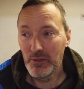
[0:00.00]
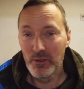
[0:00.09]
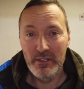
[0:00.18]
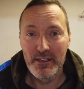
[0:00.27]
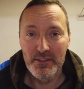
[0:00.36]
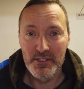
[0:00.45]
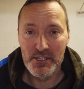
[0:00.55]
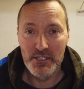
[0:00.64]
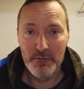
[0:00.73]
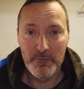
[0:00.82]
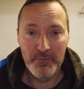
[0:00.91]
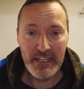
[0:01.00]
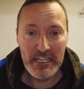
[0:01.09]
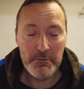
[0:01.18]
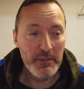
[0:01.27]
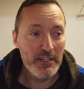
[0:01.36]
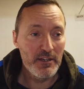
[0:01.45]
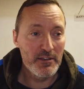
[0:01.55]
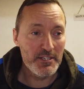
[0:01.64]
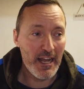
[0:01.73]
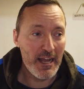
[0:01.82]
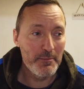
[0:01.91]
all that other stuff is
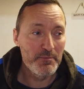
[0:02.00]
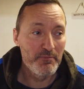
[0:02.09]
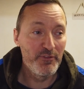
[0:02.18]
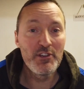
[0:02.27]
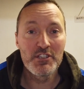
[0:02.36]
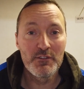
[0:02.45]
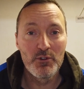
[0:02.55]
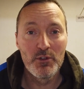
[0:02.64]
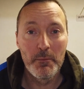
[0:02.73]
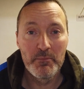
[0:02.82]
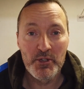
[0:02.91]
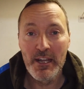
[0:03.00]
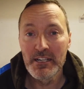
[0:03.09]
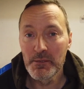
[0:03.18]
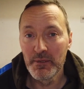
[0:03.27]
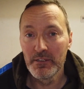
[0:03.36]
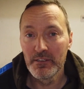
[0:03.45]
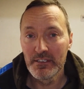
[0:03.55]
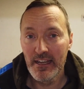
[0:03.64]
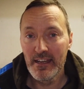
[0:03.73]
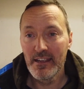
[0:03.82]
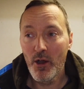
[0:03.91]
because I'm first of all trying to
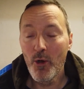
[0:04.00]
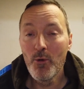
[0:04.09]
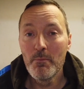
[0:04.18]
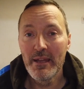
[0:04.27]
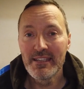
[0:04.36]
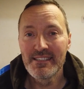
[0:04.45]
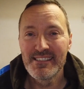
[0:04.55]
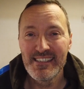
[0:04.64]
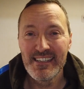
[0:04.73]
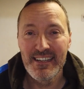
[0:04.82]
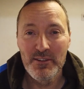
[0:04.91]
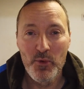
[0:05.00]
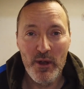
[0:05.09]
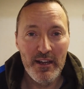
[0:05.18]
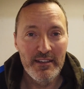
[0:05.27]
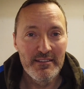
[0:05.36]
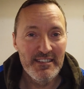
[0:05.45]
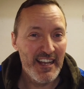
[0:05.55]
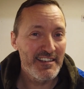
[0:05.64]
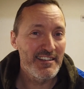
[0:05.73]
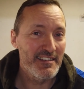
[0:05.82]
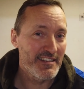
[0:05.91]
build a homemade DIY
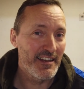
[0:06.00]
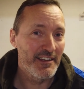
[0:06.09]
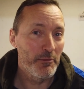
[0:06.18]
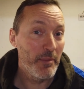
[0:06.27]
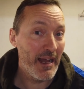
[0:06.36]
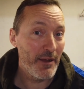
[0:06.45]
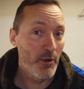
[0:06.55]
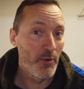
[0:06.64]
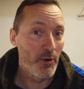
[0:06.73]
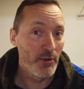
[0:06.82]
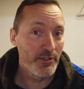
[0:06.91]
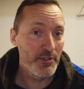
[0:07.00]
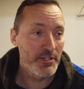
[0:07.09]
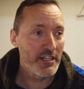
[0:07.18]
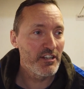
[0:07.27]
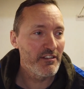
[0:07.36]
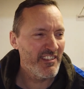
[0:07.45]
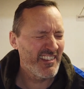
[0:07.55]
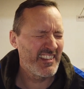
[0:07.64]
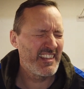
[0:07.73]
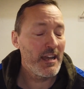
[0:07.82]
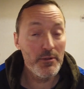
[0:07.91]
Tesla style power wall using
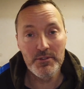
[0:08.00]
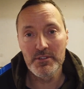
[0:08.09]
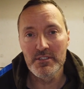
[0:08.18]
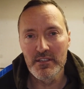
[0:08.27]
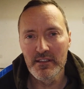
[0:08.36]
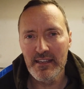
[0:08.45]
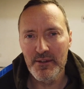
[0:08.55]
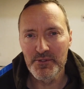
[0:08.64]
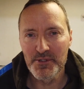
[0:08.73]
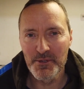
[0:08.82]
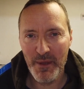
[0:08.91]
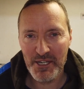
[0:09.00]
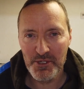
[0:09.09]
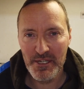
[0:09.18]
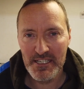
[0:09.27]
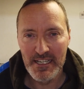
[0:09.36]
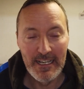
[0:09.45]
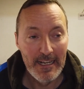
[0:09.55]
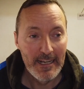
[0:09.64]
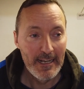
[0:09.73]
thousands and thousands of batteries.